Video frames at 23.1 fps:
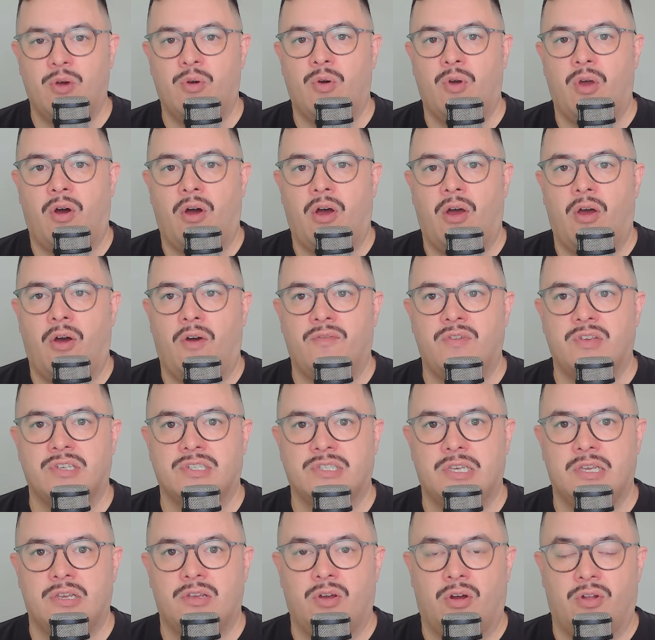
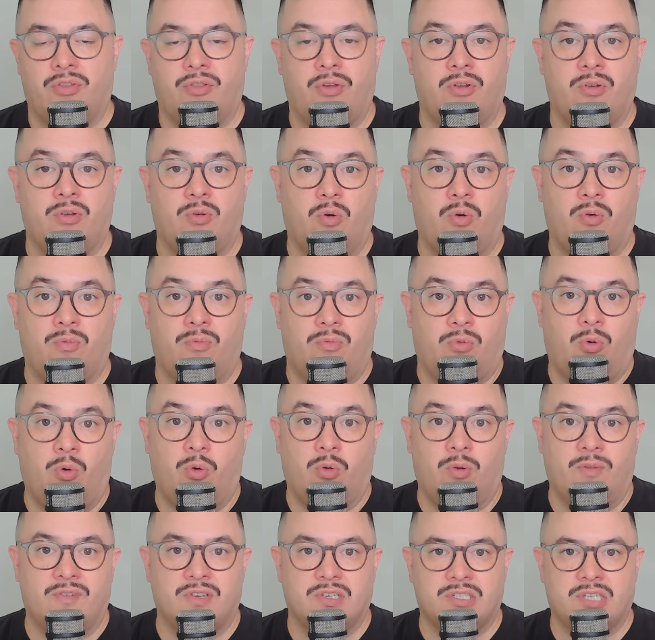Obviously got
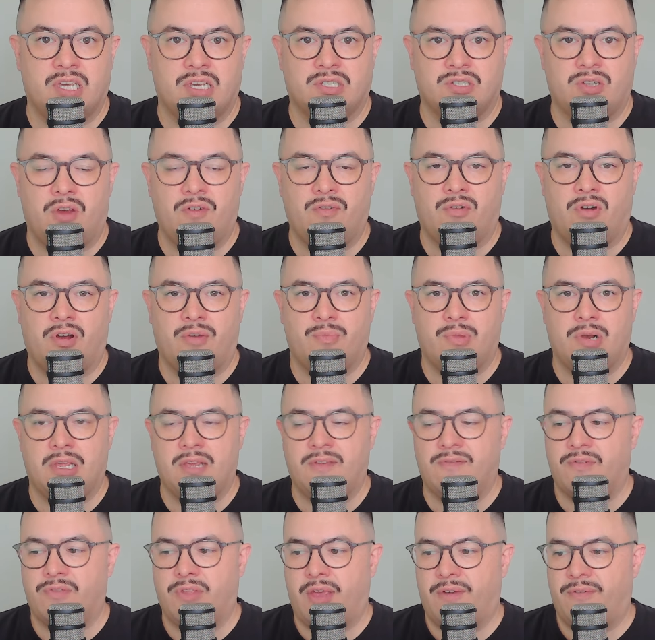all of his kicks over, I
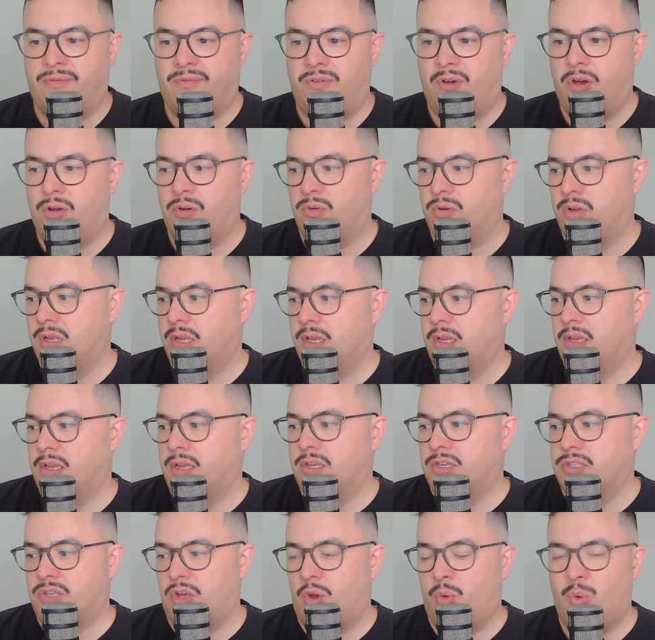believe, in that final.
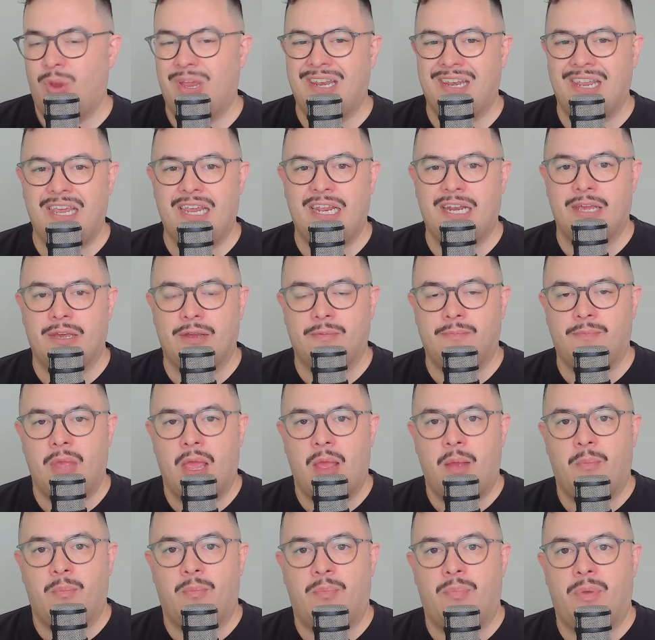So we need him.
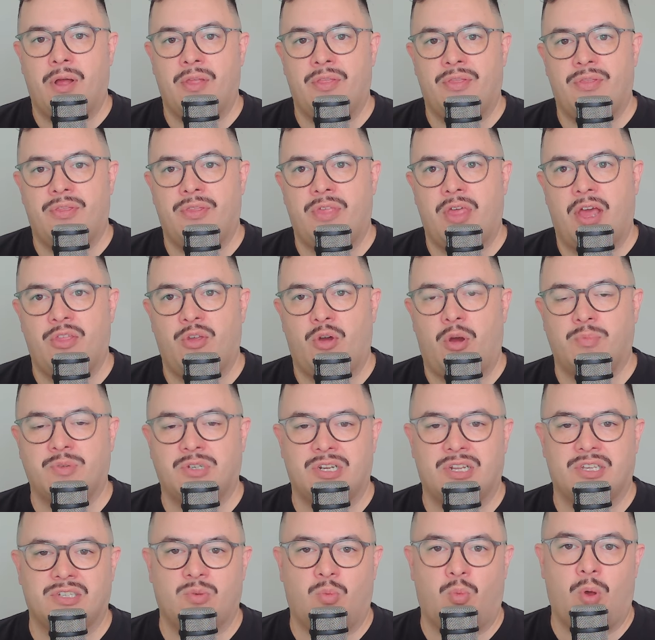But the other
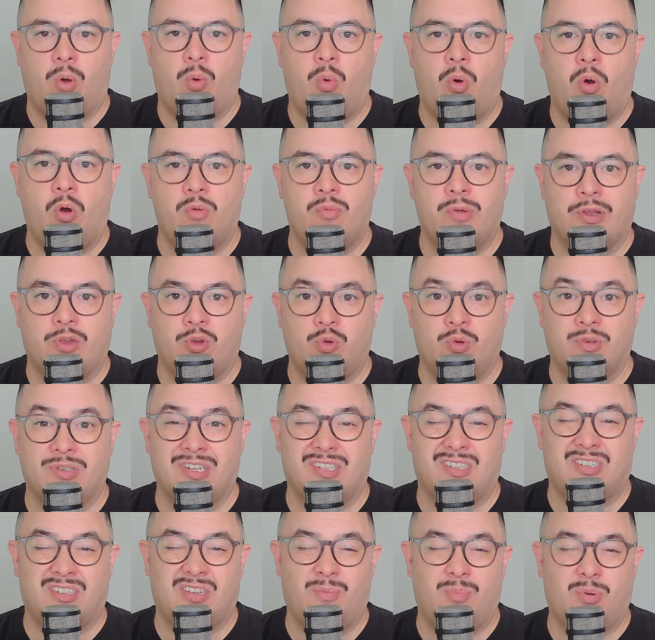option is a Will Warbrick, who is a
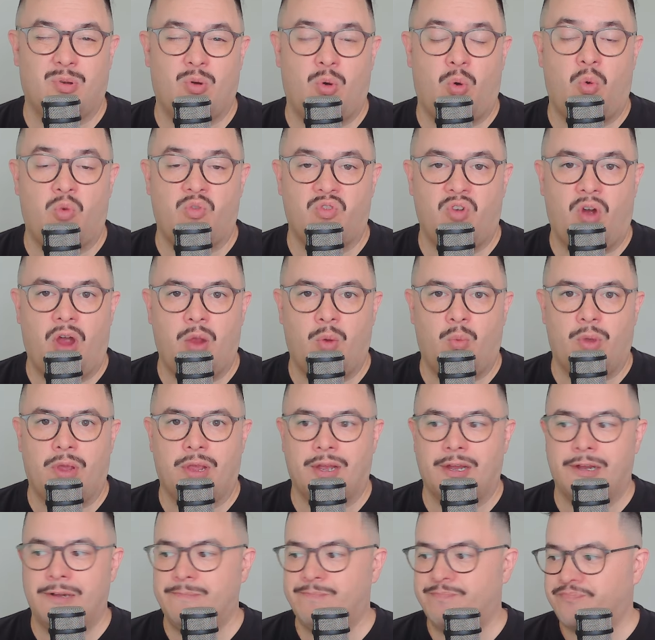typical right winger.